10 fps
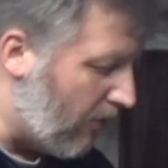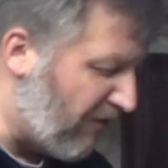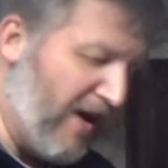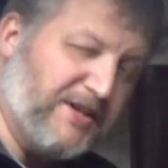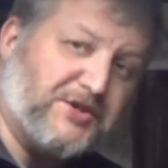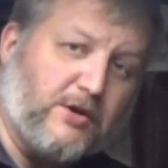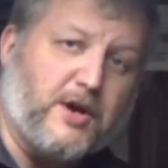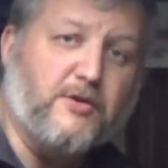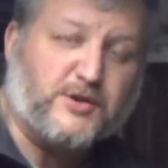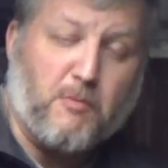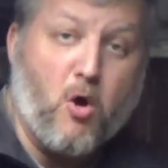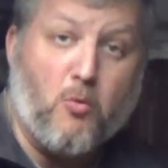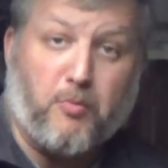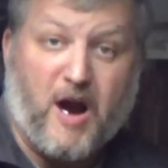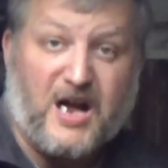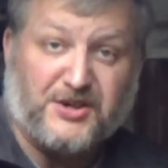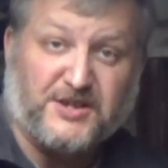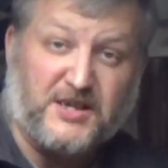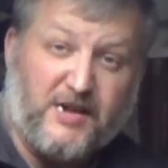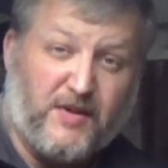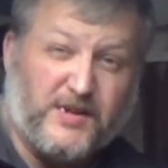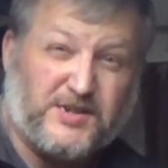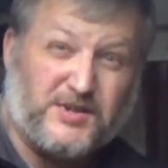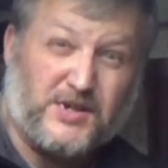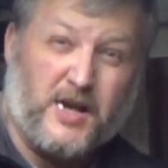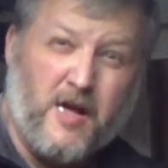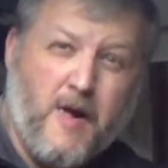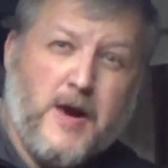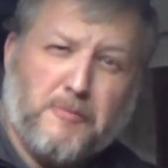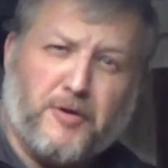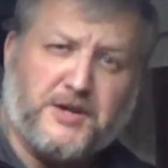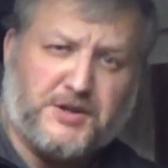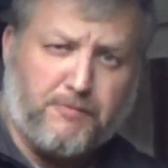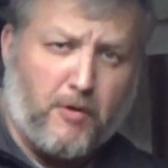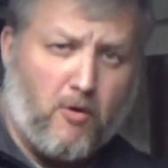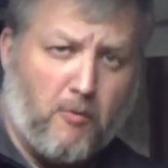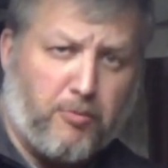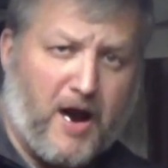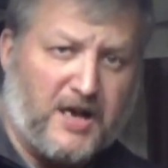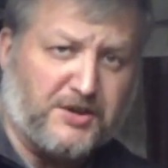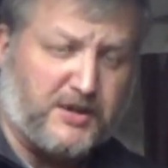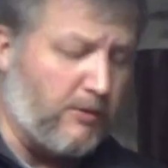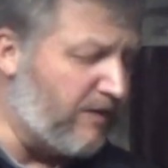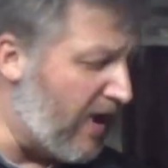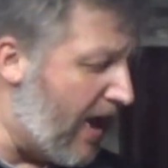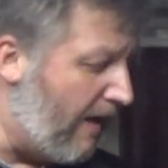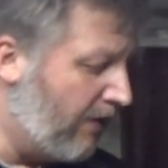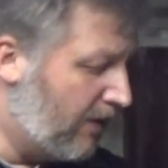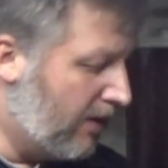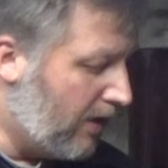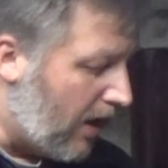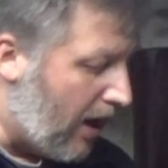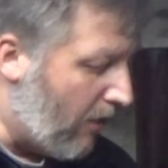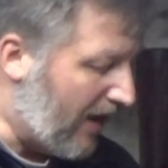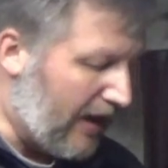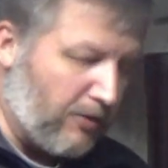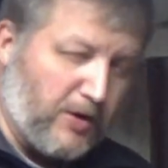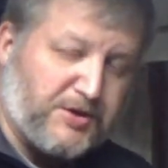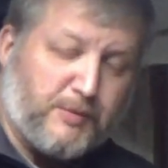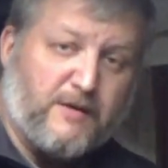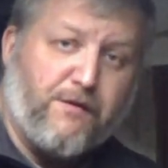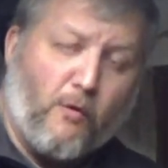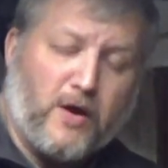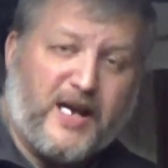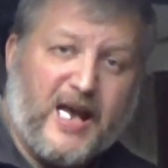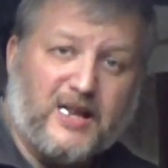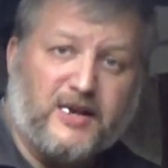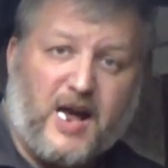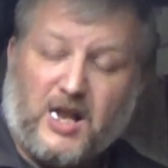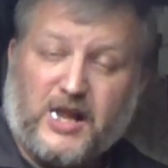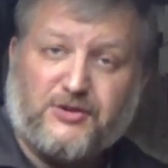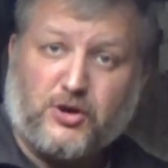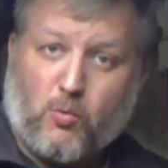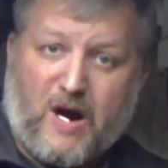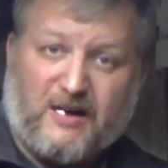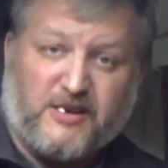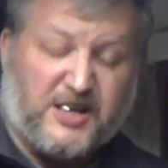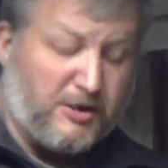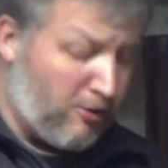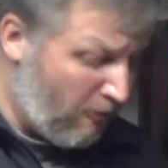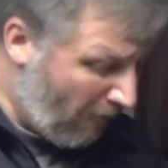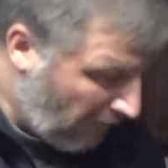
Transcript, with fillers: we're finally starting to do some home projects and I think this is a pretty simple home project that we've got. Uh, we got a Richmond 40 gallon electric water heater.